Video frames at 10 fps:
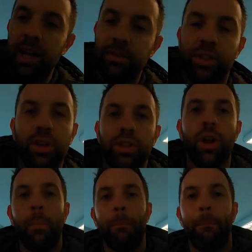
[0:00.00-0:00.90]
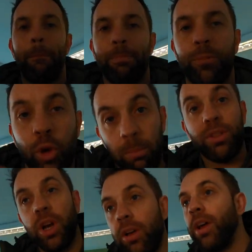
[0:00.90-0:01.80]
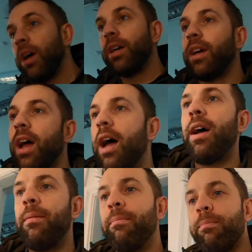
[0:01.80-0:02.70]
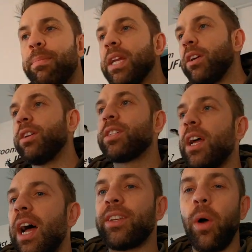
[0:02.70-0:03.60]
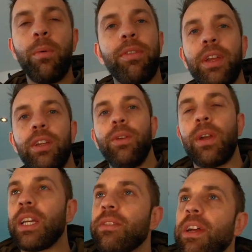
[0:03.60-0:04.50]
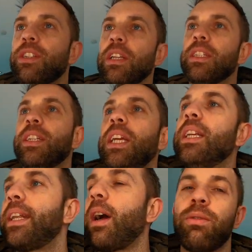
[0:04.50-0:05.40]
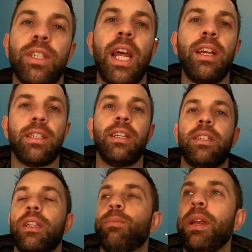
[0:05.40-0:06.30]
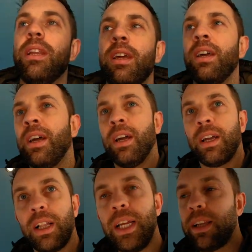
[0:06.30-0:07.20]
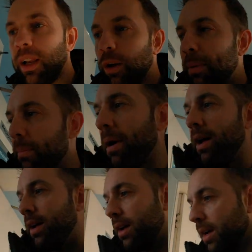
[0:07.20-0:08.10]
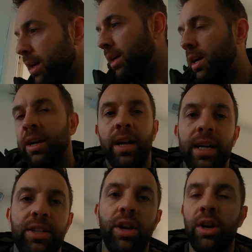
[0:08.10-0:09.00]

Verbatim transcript: I have just jumped on um, because I don't think you guys have actually seen downstairs since it's been cleaned a little bit better. Here's